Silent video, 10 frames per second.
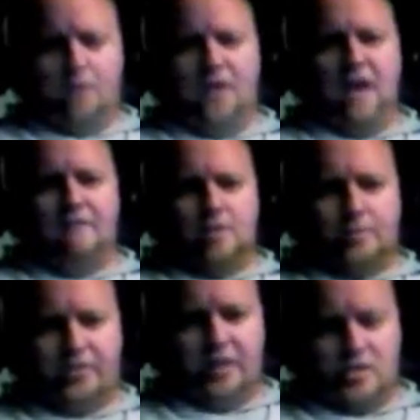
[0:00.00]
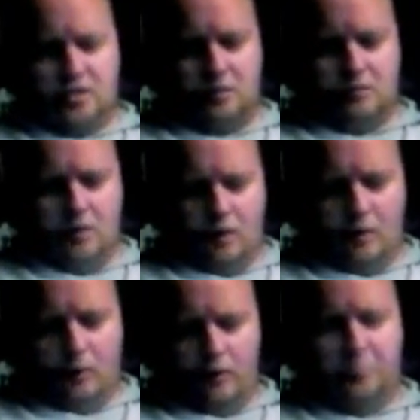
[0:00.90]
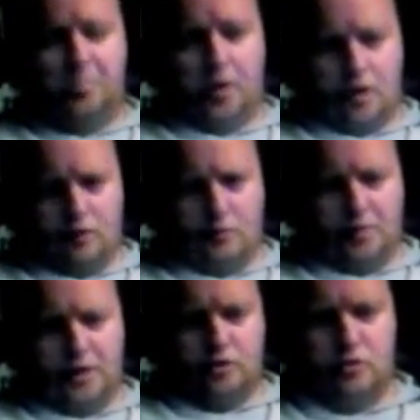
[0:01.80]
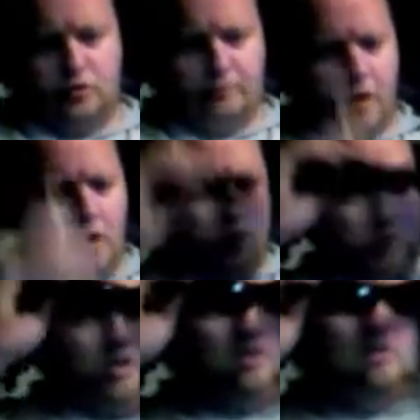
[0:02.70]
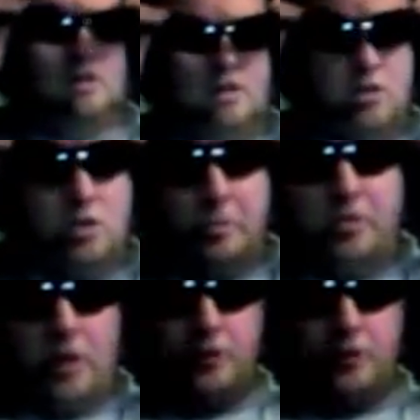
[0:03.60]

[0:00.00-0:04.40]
both have an obsession with butthole pleasures. Greetings, all you YouTubers